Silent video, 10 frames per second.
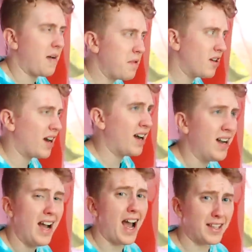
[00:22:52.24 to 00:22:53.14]

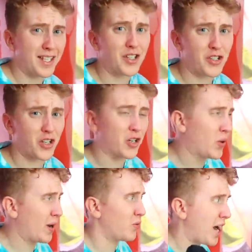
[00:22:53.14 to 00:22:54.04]
Amira, I think you should
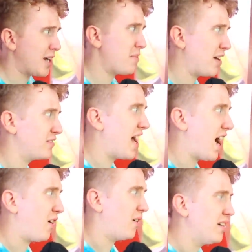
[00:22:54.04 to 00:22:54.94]
quit right about
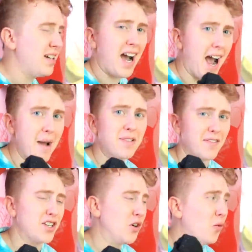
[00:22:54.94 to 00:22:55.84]
now. What? I'm
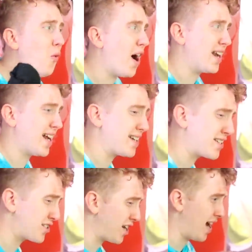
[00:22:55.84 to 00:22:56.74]
giving you one
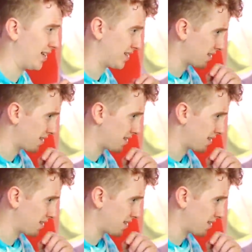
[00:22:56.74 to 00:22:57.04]
last chance.